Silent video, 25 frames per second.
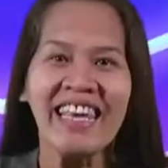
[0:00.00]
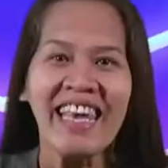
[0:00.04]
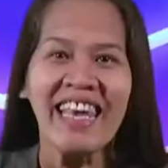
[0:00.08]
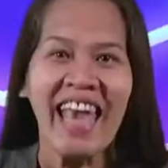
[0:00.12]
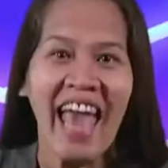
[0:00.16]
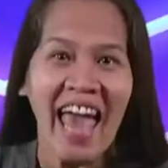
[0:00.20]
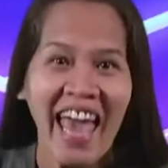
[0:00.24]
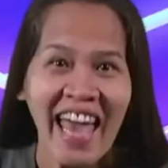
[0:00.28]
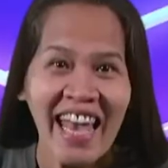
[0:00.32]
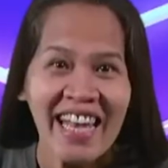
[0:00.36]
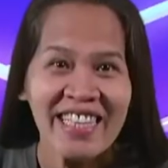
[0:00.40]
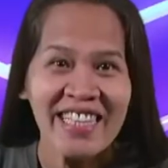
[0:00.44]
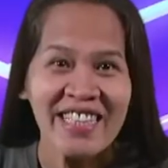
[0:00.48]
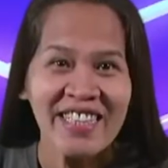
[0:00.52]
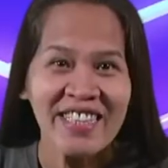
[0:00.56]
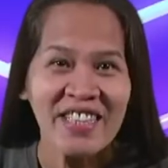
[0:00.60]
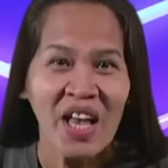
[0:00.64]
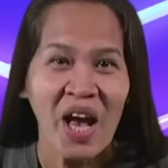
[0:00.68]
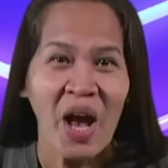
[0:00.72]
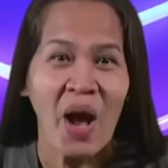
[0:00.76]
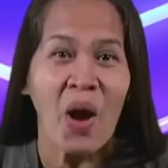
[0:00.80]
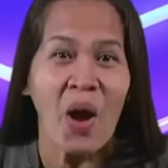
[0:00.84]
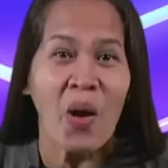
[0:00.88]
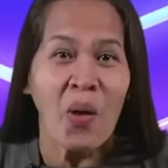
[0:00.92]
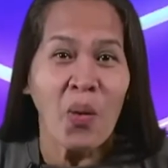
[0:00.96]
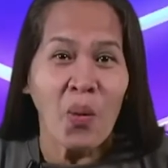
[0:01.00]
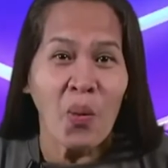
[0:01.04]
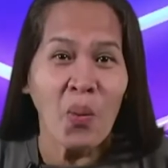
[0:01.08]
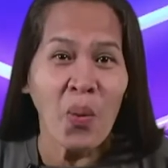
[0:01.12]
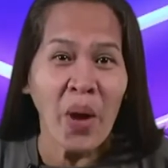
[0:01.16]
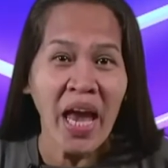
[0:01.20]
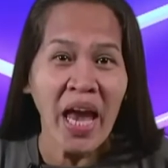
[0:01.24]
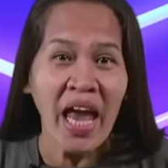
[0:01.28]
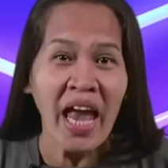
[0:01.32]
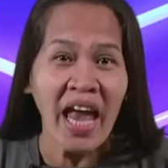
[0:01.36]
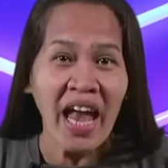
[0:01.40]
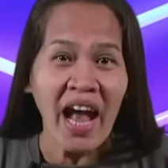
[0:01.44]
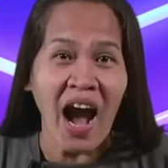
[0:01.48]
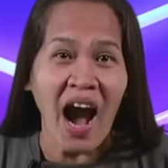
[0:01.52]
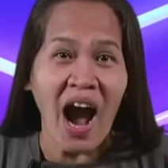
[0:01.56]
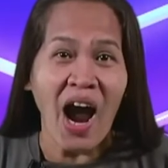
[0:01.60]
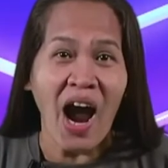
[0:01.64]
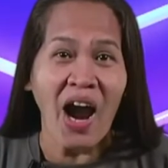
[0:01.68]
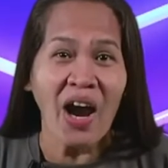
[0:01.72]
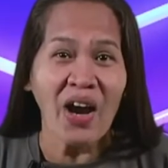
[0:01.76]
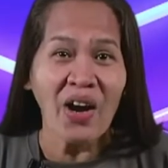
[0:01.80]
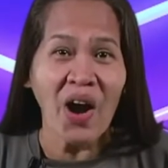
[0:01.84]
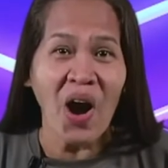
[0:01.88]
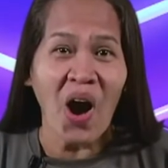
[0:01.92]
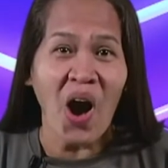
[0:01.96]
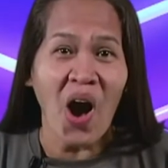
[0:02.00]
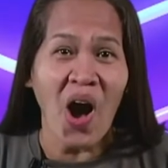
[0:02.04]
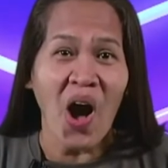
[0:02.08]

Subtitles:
Yes, we are